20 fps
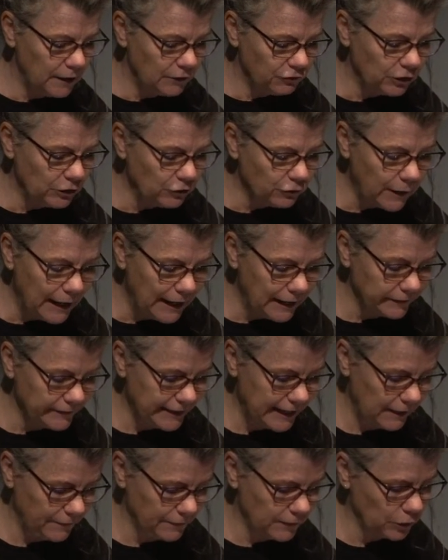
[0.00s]
She drowned
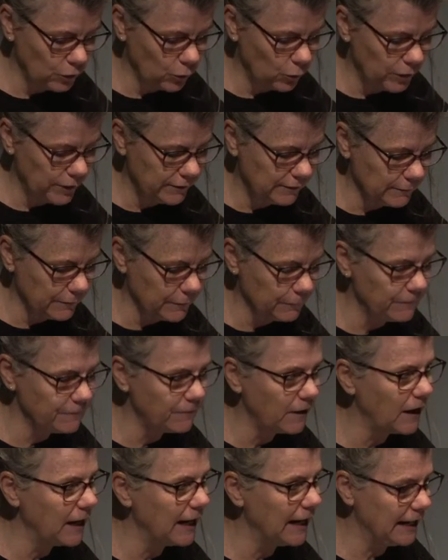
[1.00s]
out the noise of the
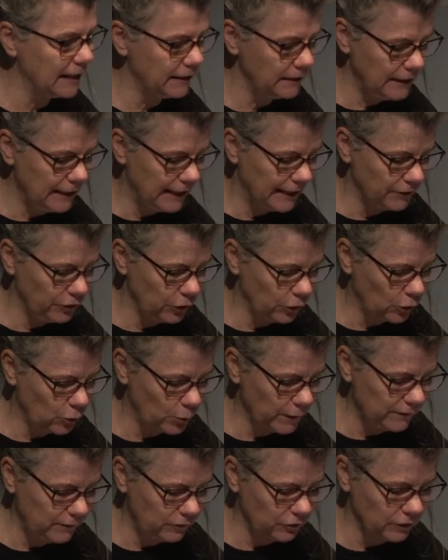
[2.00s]
fire and her
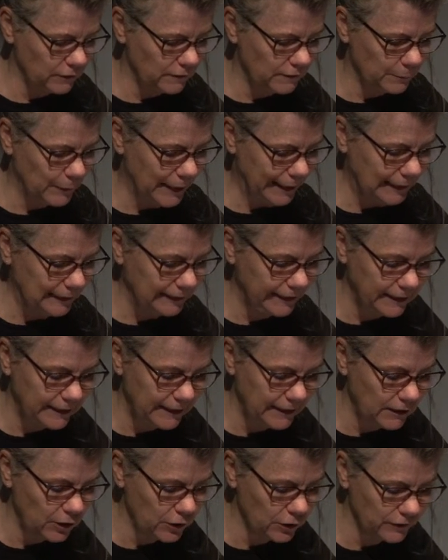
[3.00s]
questions by
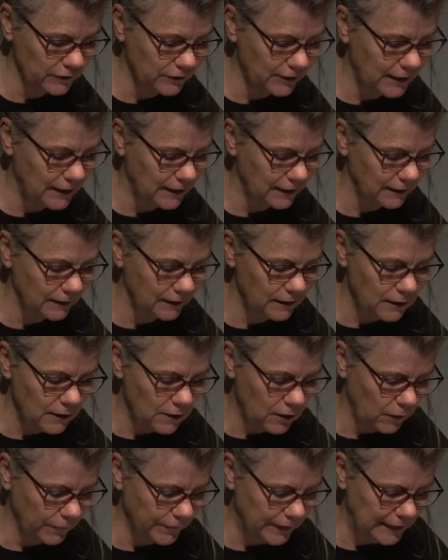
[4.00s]
clicking her tongue
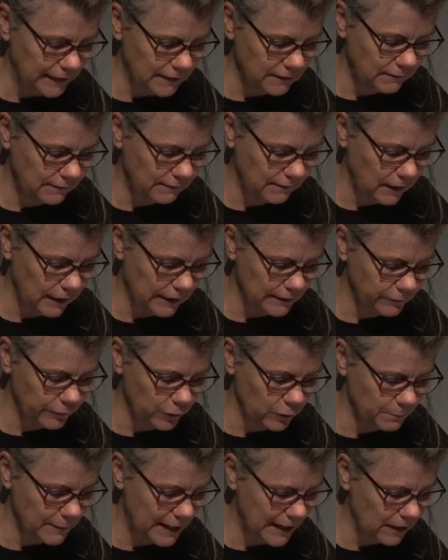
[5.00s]
on the inside of
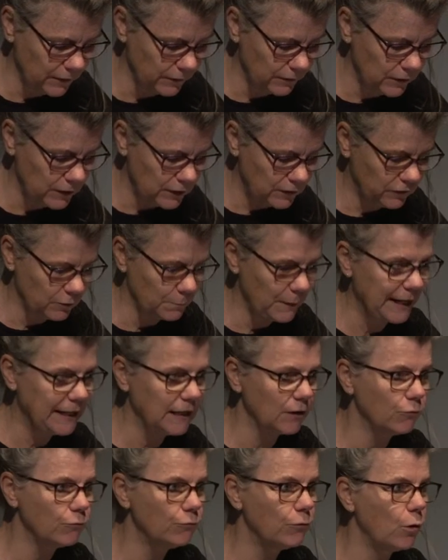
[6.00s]
her mouth to make
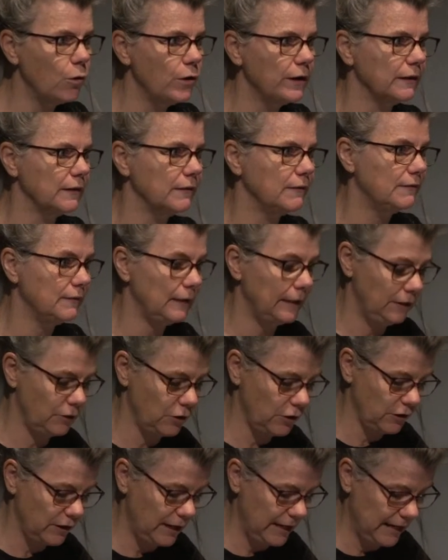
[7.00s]
it raucous in
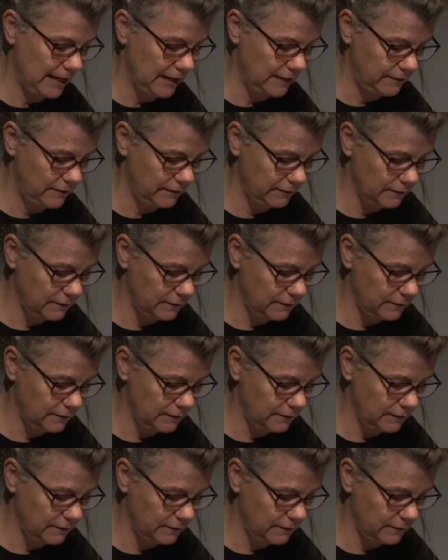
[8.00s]
her head.